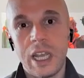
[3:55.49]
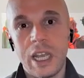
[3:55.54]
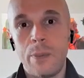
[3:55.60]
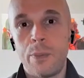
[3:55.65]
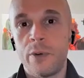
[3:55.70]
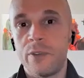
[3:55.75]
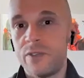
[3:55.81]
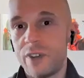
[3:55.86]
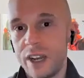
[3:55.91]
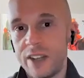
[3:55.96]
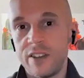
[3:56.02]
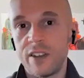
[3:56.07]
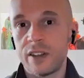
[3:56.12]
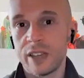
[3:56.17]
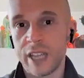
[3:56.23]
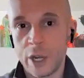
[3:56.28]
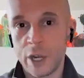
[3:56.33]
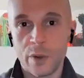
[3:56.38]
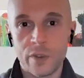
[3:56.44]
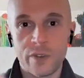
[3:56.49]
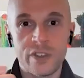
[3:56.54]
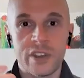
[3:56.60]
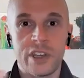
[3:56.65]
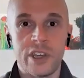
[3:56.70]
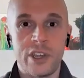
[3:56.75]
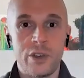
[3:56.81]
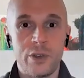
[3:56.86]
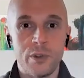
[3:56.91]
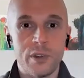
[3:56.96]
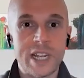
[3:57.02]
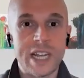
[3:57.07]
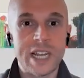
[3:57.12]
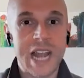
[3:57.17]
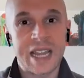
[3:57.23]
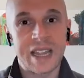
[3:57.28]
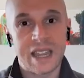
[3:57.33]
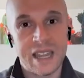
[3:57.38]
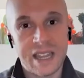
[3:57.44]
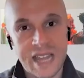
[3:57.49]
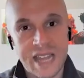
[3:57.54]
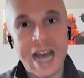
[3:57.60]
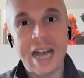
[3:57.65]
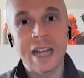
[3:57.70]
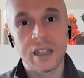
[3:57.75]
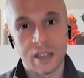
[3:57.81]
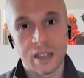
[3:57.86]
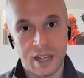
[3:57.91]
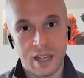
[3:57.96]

It provides a layer of security at that